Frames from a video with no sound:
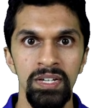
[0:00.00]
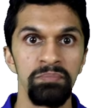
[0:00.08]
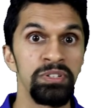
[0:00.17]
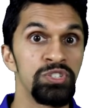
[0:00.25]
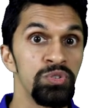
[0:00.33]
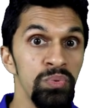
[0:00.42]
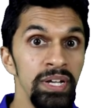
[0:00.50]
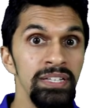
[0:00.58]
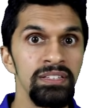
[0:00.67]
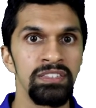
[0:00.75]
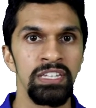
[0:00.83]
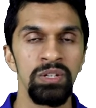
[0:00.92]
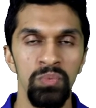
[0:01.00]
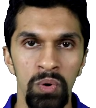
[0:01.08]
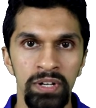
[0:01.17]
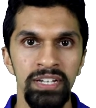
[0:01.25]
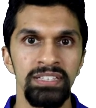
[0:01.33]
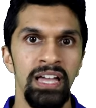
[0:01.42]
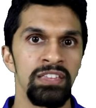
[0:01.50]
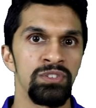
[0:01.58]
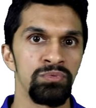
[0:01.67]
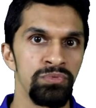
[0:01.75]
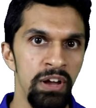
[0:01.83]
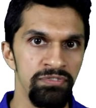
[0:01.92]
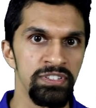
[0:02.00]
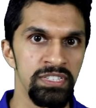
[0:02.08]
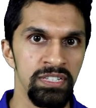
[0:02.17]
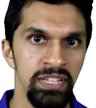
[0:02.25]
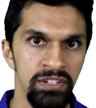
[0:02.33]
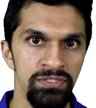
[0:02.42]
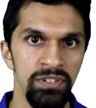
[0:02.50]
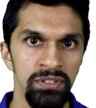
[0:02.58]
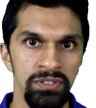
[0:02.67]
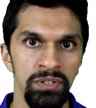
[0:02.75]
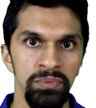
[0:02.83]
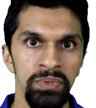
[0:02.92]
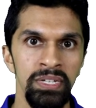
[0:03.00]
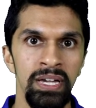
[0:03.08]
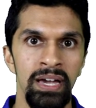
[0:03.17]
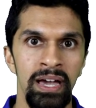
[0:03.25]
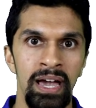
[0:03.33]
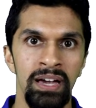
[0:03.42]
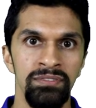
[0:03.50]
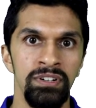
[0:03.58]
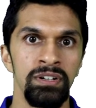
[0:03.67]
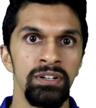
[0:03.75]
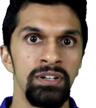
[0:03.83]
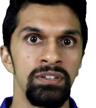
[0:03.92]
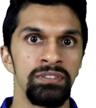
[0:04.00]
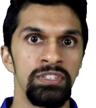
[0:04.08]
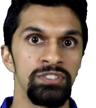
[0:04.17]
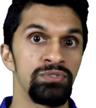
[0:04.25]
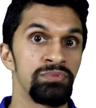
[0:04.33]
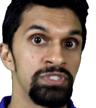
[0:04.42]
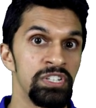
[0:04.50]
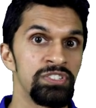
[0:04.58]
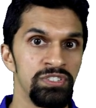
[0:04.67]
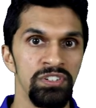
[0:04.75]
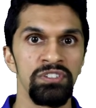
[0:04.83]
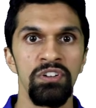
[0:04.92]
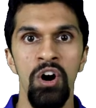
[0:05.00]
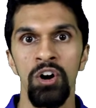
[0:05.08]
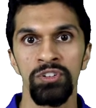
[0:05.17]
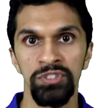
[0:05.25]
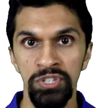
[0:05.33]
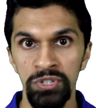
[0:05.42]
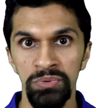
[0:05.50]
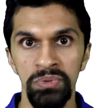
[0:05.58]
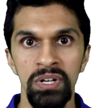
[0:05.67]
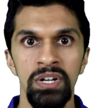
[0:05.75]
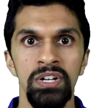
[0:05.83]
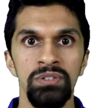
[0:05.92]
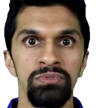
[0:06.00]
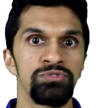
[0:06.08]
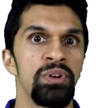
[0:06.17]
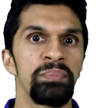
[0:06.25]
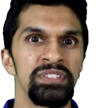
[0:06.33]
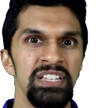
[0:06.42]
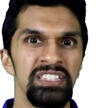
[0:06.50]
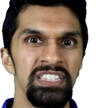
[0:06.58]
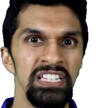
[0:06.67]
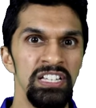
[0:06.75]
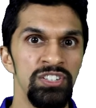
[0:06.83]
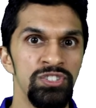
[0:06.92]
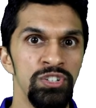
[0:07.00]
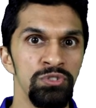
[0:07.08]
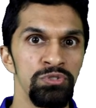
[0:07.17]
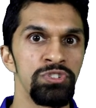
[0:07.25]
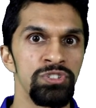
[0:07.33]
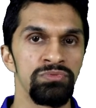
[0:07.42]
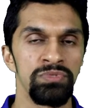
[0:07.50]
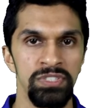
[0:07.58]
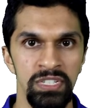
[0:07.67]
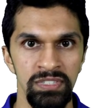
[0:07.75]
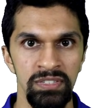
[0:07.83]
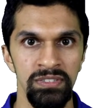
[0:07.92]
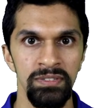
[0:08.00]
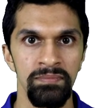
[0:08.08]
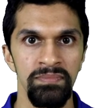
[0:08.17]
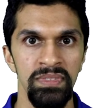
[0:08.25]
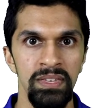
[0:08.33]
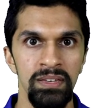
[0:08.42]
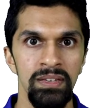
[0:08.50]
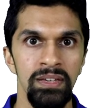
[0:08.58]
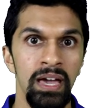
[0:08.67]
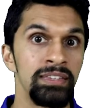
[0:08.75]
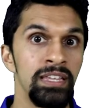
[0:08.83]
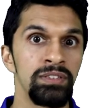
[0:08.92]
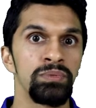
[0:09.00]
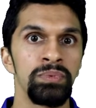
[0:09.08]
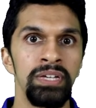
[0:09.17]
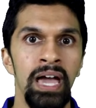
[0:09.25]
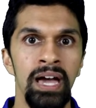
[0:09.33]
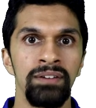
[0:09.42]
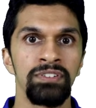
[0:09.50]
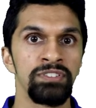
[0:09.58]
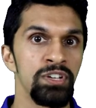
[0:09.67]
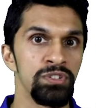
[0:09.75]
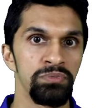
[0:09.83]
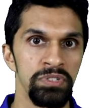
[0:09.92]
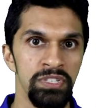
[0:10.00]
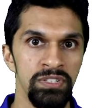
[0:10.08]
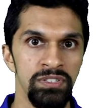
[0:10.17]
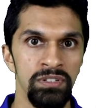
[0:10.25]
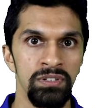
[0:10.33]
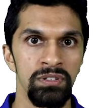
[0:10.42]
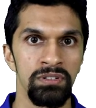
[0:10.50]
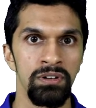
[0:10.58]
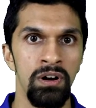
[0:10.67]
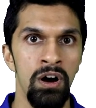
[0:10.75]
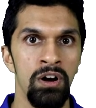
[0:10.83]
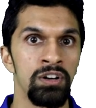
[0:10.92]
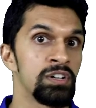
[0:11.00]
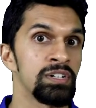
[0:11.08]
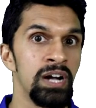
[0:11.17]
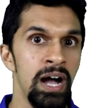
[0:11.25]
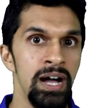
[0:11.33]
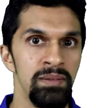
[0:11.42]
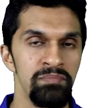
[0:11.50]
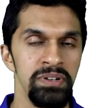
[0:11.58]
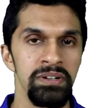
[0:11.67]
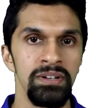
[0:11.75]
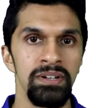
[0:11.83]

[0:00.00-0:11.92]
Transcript: Between the working and the reference electrode, we have this resistor, RU, which represents the solution resistance. And then we have another resistor, RComp,